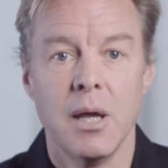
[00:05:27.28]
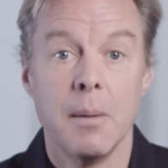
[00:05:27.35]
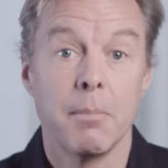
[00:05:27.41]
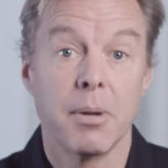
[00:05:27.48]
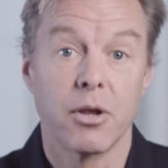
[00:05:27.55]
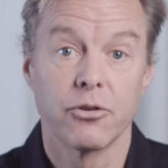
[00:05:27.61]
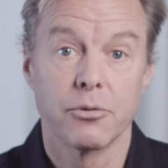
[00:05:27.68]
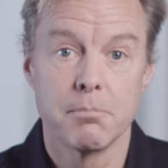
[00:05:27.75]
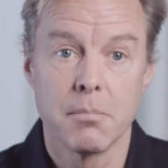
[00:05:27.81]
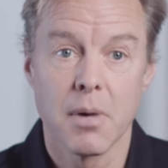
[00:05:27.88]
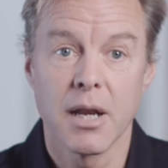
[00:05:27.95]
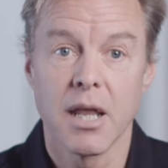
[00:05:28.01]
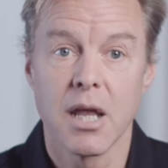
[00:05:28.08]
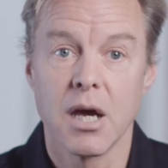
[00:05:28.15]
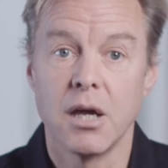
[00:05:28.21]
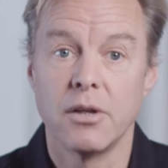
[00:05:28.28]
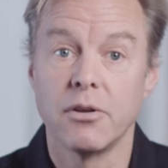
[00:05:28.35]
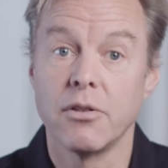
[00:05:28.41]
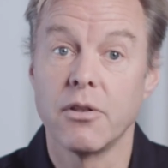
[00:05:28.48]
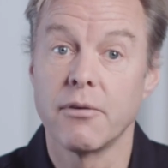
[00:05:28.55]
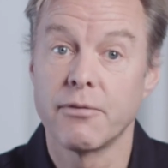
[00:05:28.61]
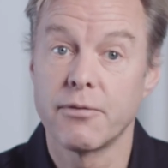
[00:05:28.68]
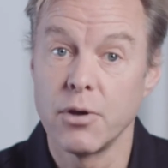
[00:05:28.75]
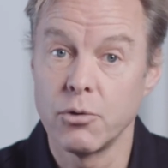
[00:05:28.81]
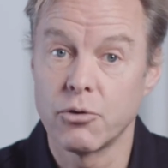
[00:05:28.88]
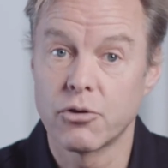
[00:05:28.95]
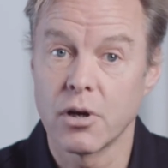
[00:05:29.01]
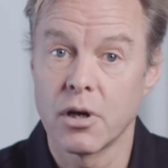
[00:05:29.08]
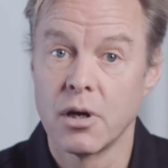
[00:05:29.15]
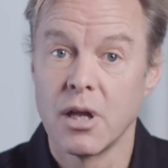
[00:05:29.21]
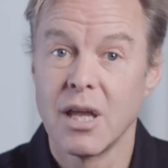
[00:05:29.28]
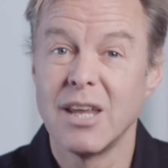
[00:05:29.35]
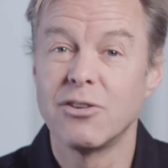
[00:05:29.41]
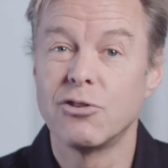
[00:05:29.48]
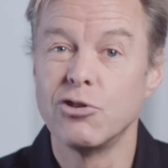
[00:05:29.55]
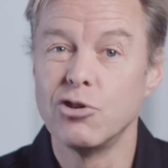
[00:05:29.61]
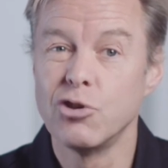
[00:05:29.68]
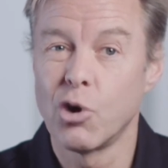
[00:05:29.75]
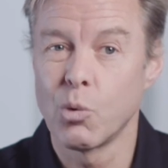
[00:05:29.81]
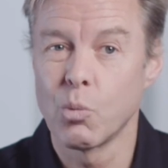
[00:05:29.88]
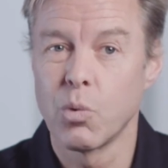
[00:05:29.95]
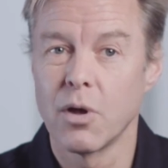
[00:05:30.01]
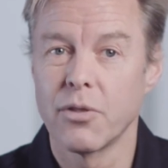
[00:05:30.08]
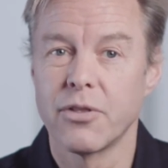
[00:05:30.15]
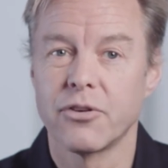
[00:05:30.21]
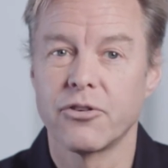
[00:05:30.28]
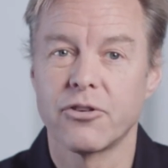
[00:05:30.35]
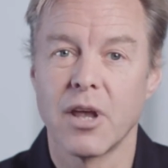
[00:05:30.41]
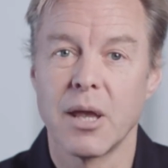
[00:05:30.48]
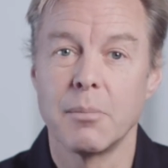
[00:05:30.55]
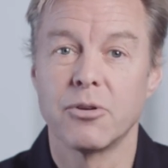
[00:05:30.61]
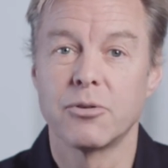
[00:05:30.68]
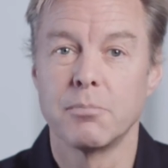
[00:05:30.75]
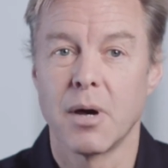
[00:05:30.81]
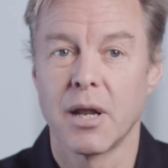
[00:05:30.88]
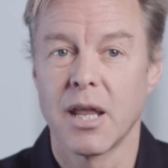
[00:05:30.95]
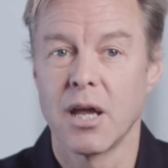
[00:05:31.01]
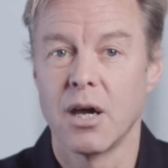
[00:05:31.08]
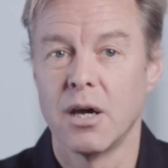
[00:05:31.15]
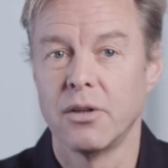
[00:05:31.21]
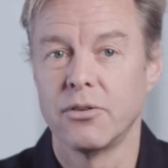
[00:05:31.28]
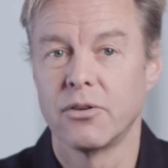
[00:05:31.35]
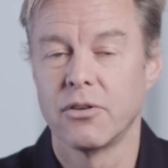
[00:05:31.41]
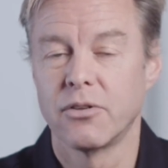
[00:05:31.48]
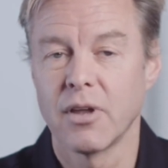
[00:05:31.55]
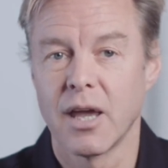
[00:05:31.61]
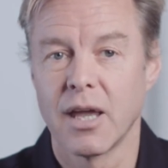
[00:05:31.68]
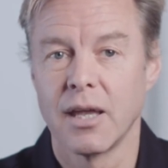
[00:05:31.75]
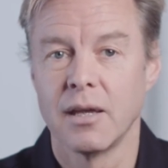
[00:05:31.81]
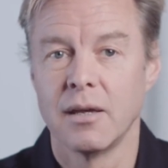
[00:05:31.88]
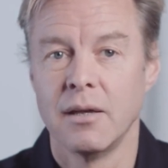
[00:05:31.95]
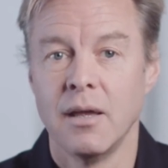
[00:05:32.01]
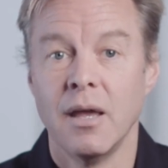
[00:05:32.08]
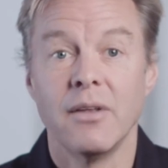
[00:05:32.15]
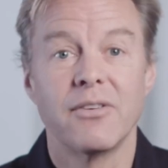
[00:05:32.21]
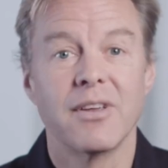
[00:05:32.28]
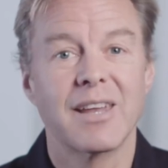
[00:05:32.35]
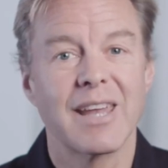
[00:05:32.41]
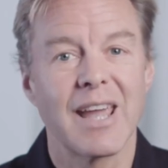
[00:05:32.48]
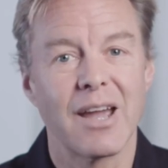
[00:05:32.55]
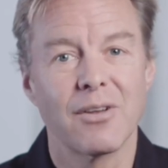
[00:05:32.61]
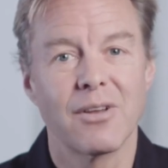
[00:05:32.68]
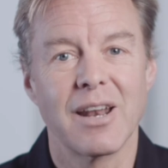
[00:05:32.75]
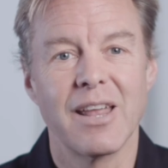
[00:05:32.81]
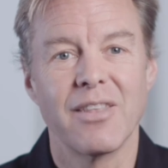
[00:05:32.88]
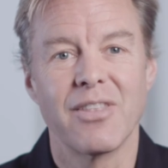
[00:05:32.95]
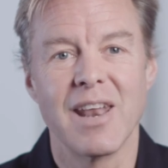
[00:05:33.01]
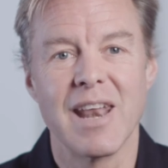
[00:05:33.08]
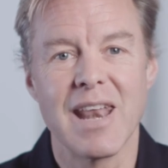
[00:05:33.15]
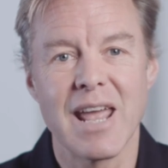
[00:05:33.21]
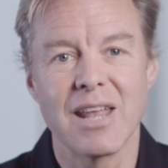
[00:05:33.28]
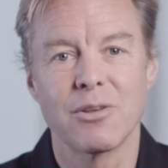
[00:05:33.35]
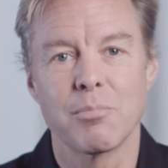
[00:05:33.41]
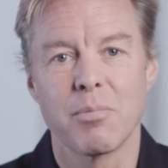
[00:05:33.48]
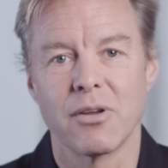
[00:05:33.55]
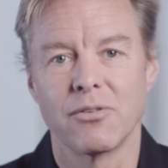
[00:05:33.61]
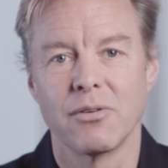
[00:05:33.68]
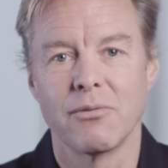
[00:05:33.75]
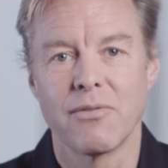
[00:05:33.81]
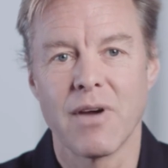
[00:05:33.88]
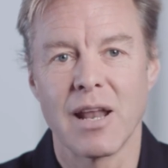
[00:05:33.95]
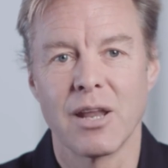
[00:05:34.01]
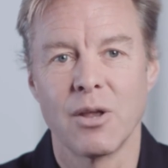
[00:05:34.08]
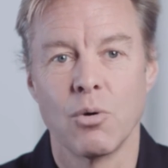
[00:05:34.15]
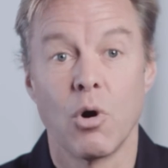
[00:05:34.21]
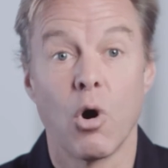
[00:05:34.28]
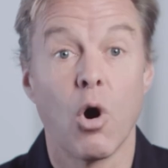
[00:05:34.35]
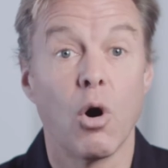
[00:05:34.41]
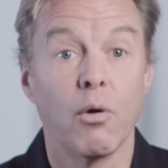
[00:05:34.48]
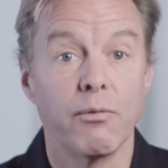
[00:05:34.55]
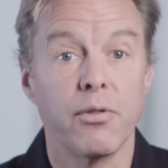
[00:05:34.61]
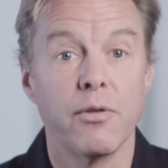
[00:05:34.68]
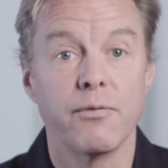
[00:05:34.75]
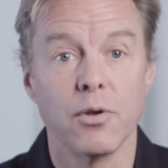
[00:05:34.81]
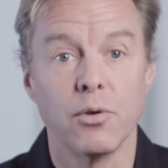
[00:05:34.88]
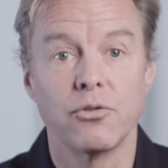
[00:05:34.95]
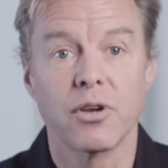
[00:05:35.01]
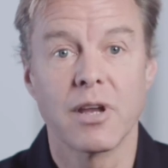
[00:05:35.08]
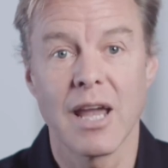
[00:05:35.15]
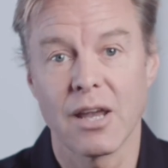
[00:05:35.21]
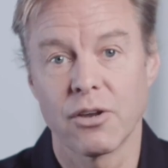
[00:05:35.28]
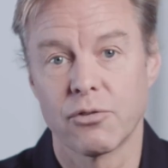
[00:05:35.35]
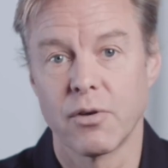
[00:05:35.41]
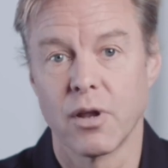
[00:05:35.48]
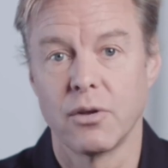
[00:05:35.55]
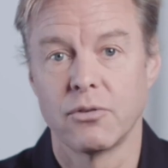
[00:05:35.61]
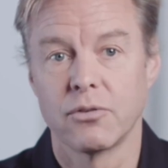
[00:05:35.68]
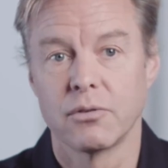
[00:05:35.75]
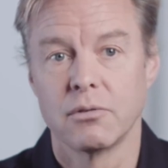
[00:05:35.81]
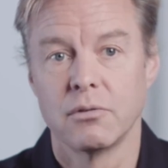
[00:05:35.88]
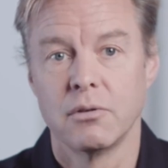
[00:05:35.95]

because money earned in the future is not worth the same as money earned today, to calculate the net present value of the future cash flows.